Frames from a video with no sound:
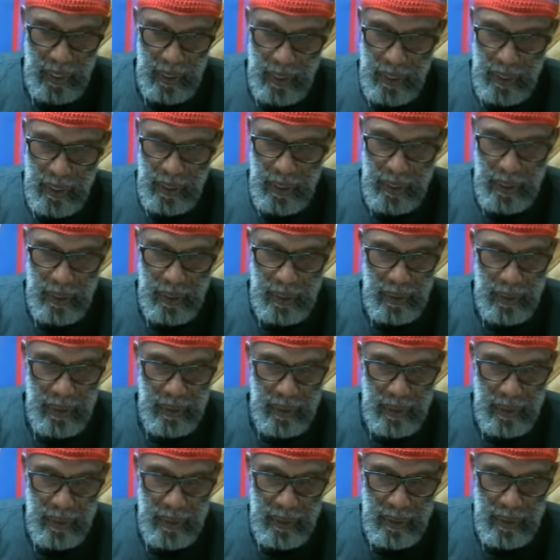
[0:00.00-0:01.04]

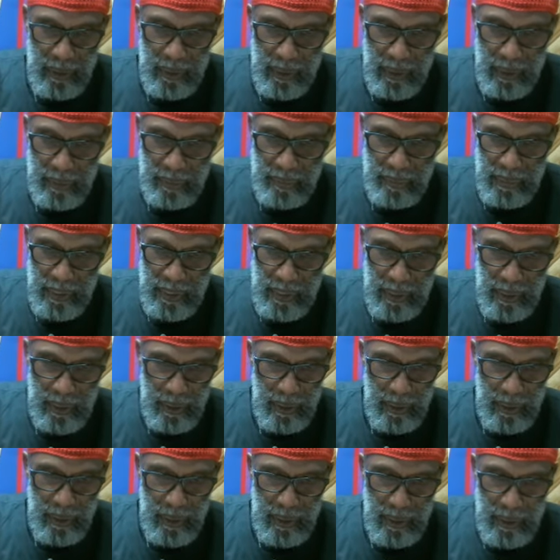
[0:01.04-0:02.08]
uh, let
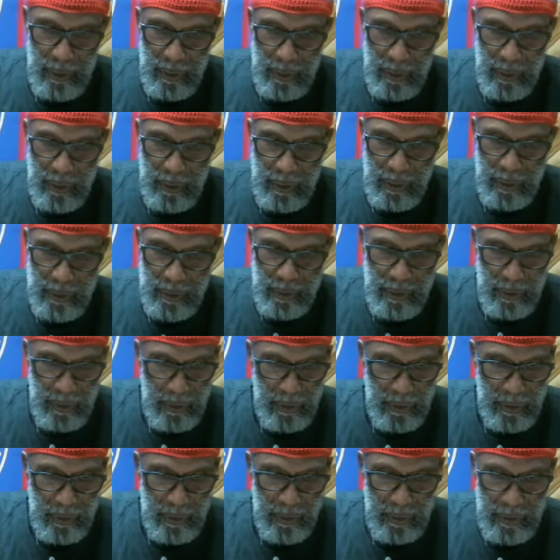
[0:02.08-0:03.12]
me
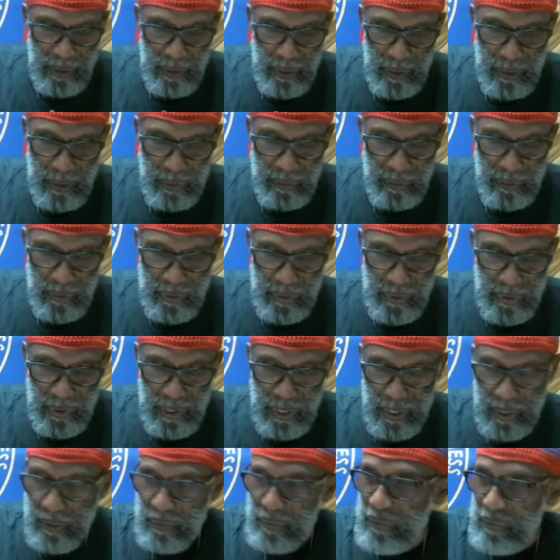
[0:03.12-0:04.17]
instead of just keep
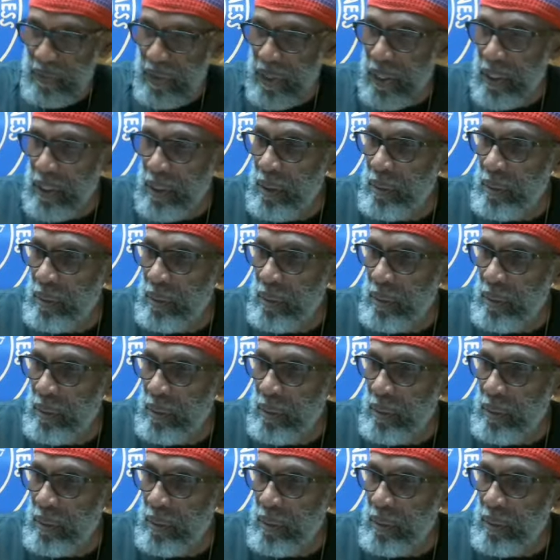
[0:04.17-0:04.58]
trying to find.